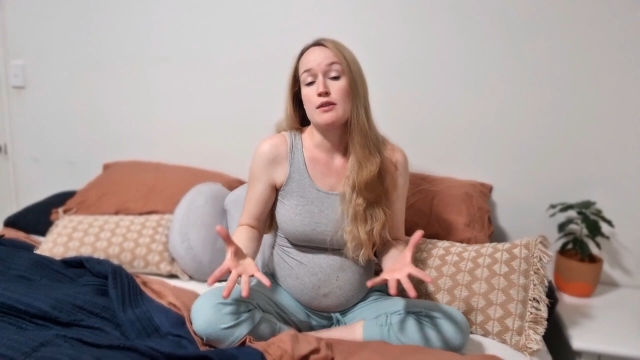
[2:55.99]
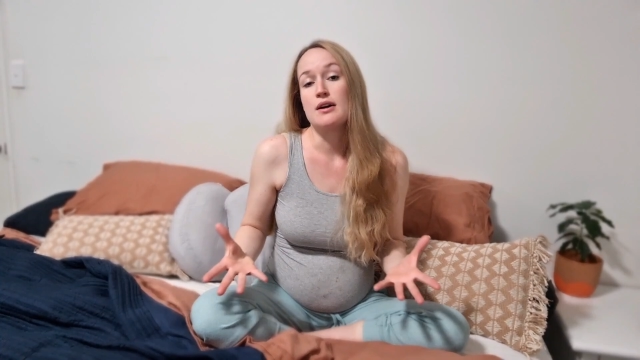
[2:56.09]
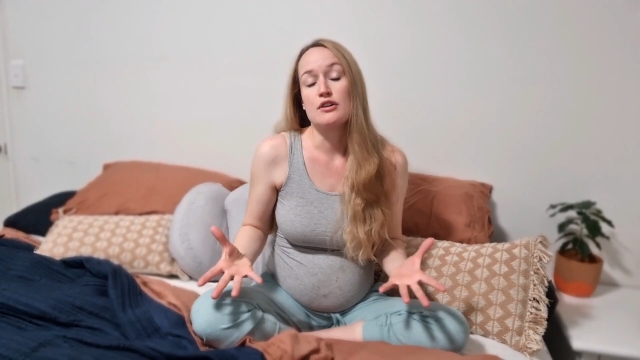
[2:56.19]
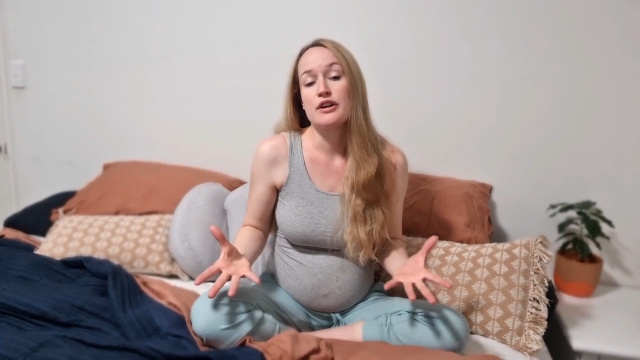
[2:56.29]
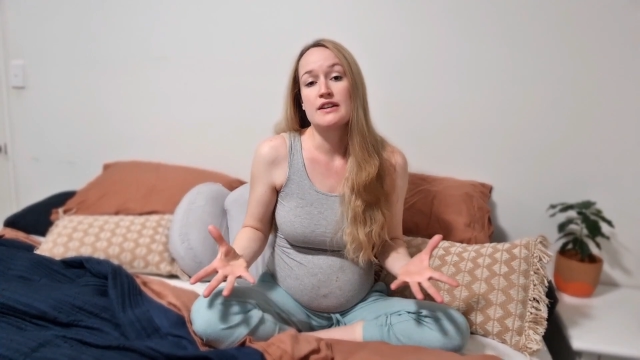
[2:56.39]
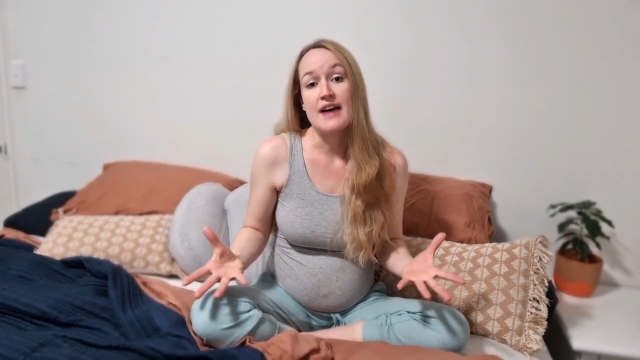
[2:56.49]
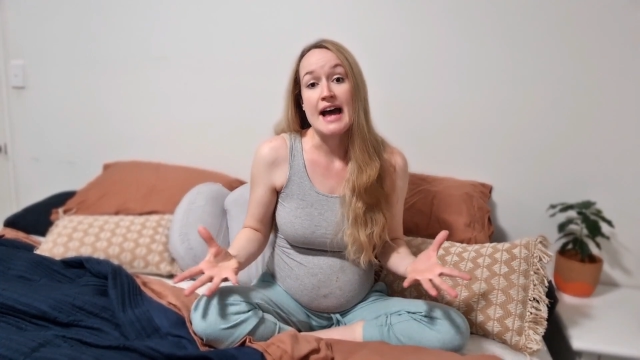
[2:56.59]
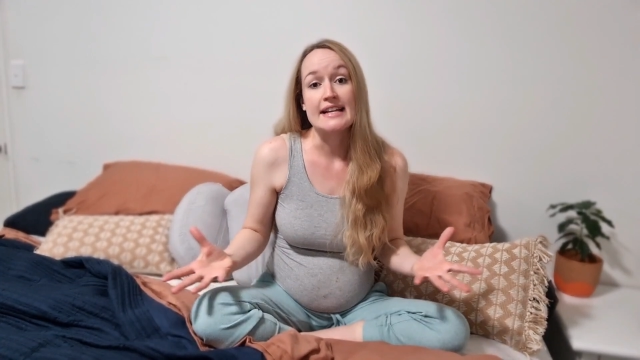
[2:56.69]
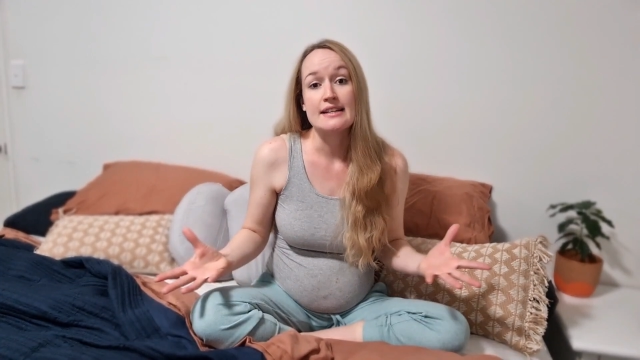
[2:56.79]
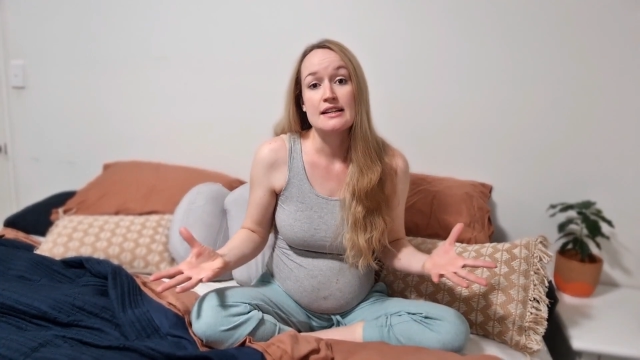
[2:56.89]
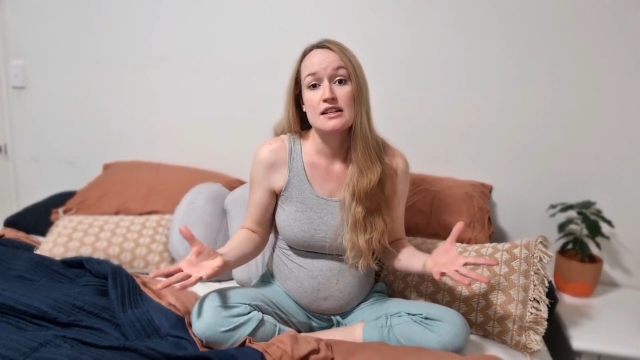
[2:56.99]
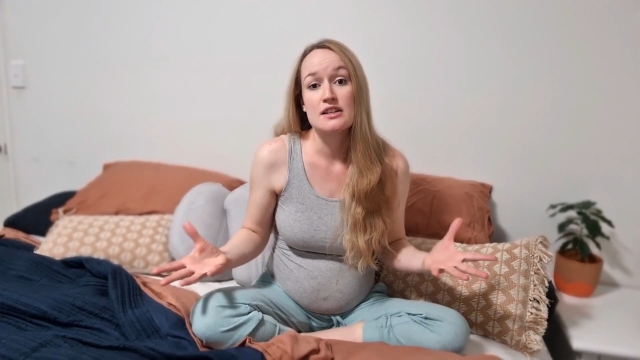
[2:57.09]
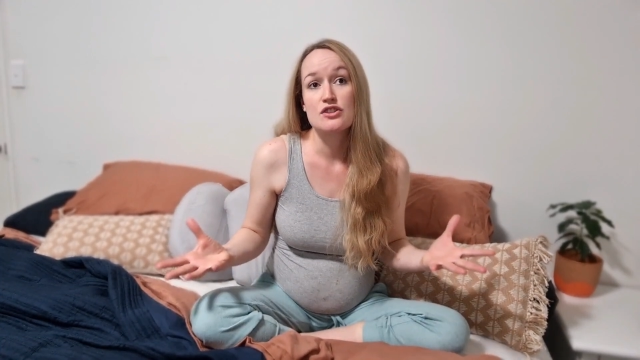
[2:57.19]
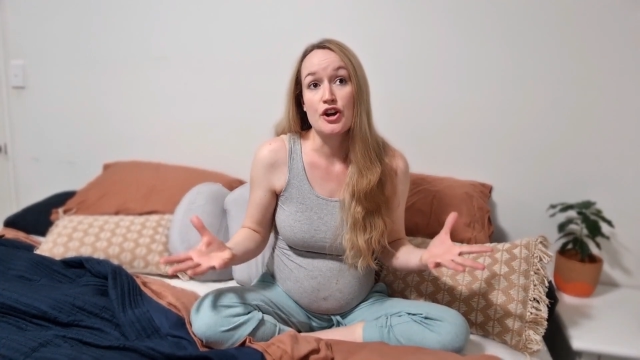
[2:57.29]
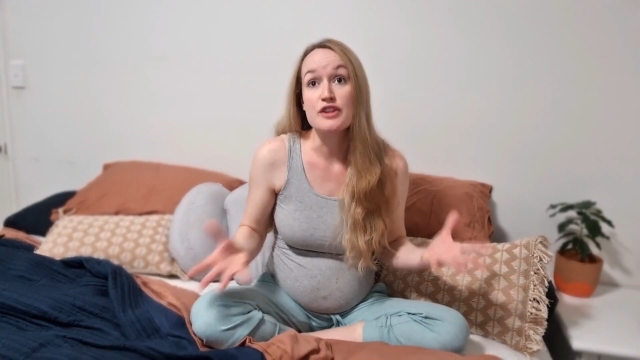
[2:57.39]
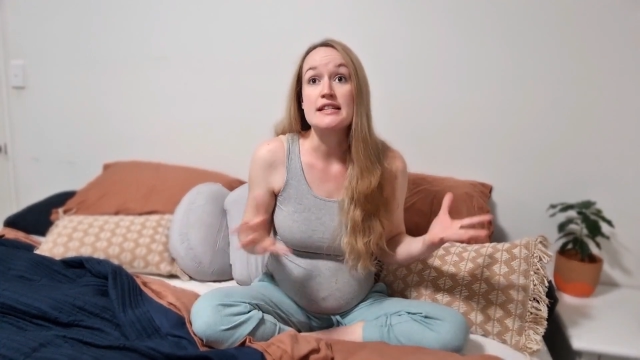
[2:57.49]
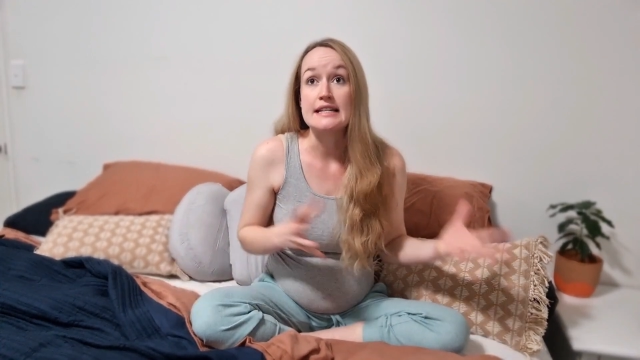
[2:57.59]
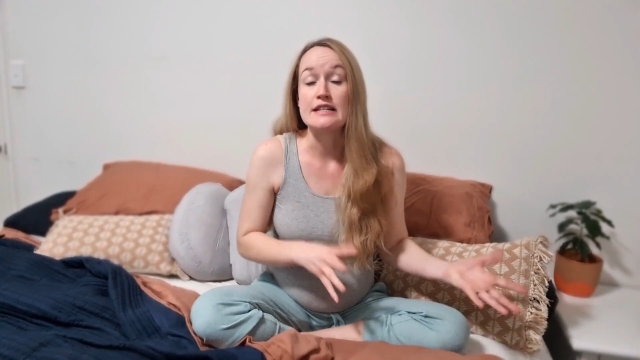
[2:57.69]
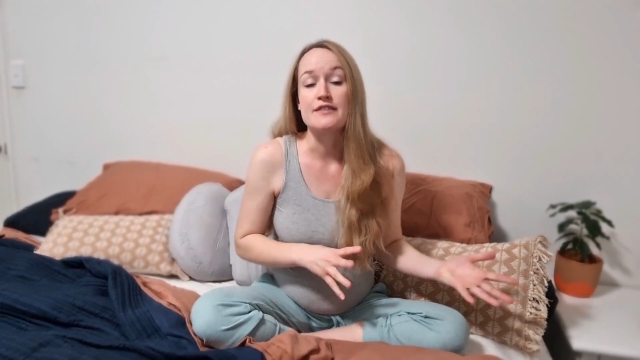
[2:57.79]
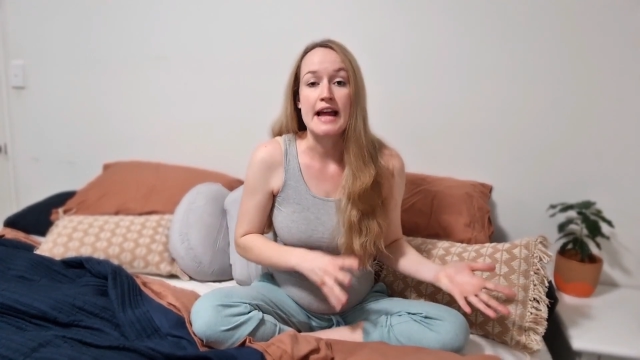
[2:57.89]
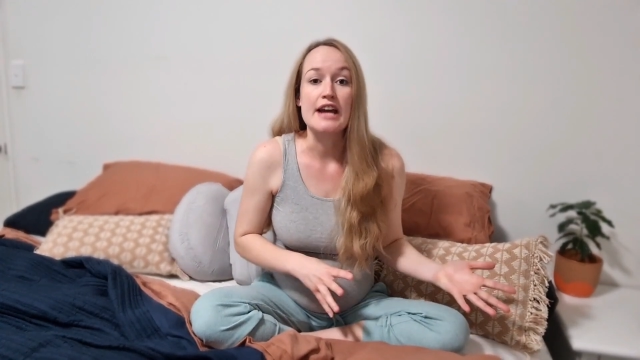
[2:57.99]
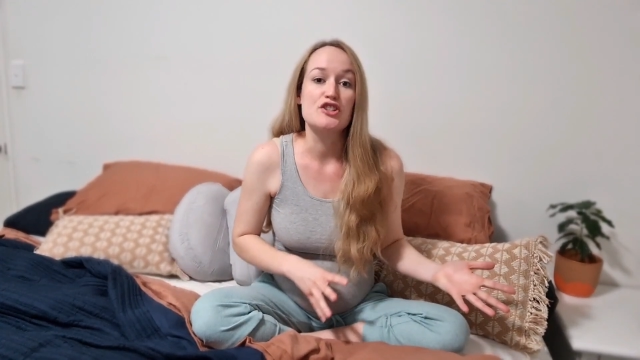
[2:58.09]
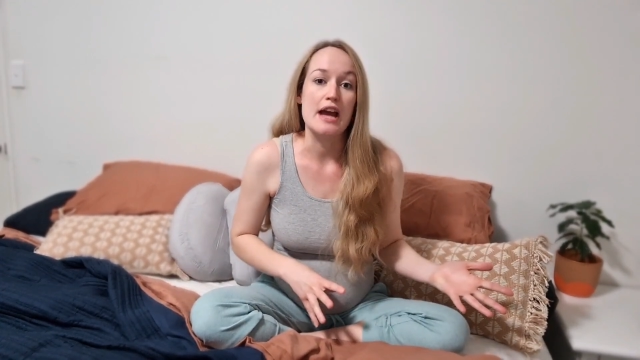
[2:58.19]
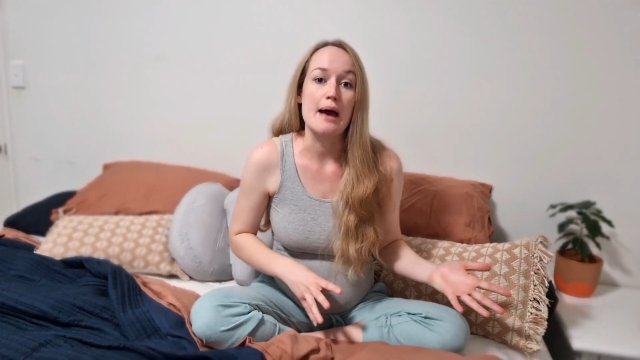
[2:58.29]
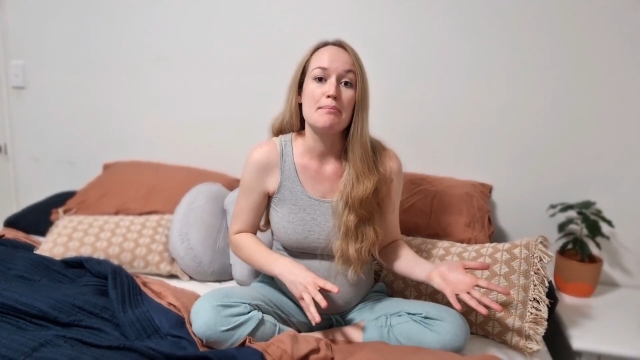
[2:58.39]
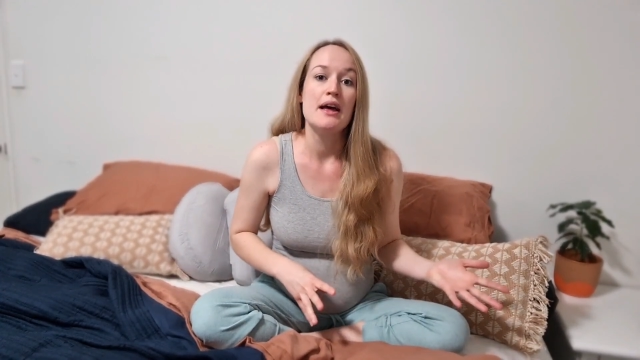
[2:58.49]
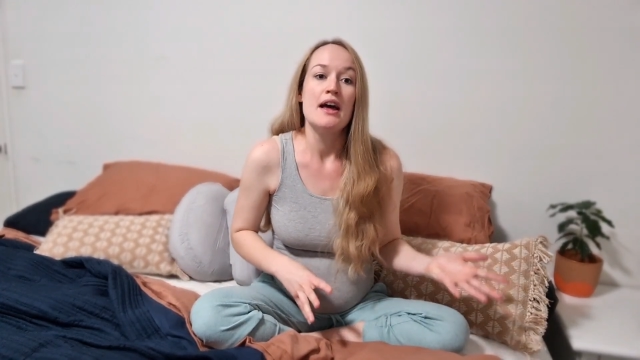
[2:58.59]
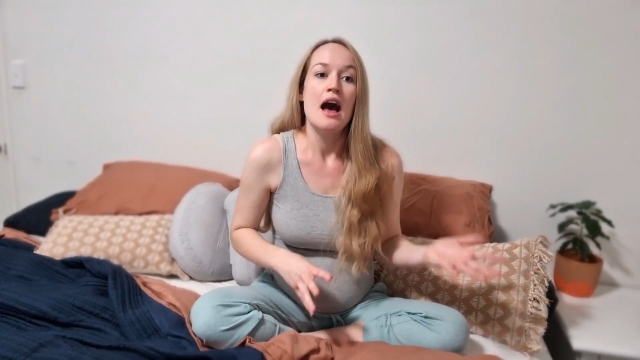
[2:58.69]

well could have chosen a different age gap